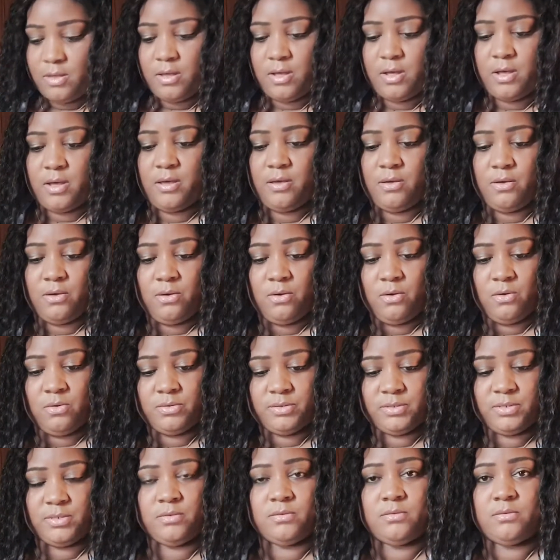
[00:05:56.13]
I
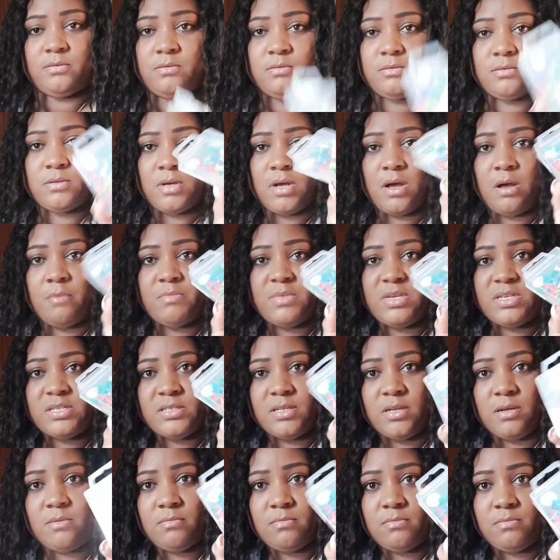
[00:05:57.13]
also got me
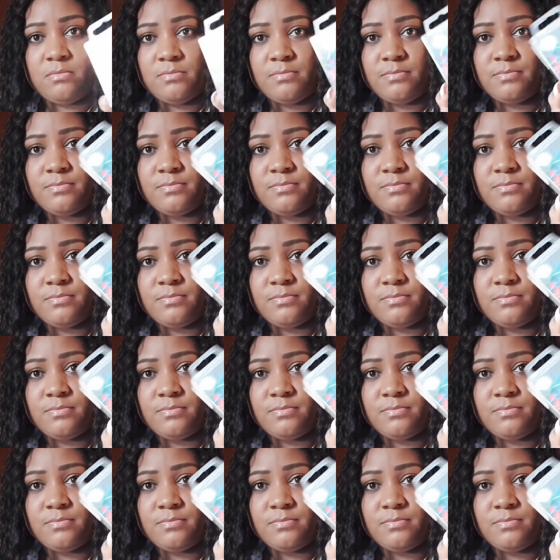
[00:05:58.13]
some